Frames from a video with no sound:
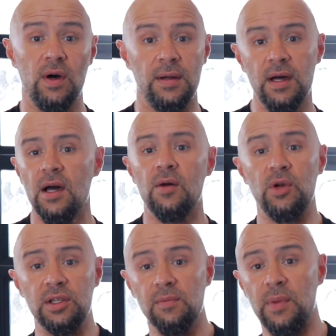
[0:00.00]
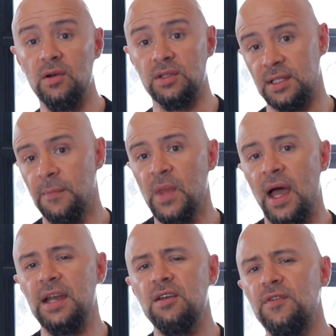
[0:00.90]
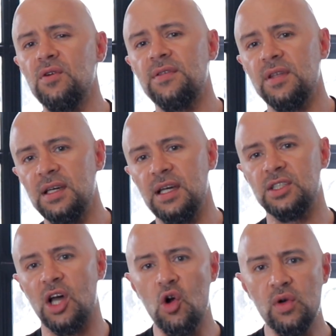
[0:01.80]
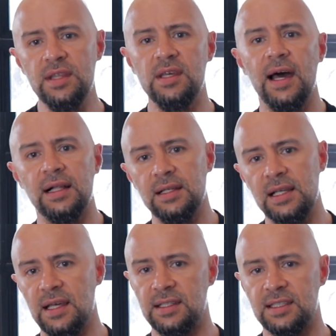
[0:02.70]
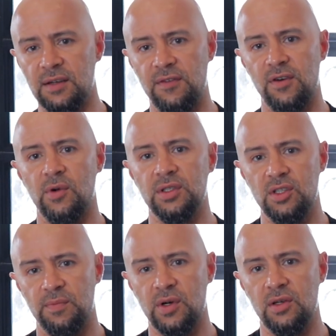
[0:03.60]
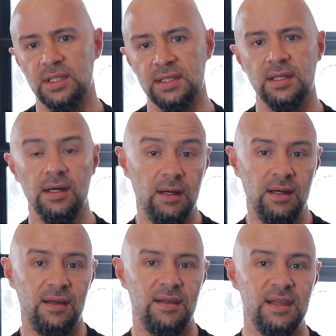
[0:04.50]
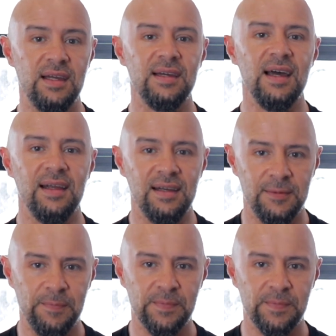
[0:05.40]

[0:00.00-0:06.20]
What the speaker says: one, brittle bones. And if you think it's only the elderly that suffer from osteoporosis, think again.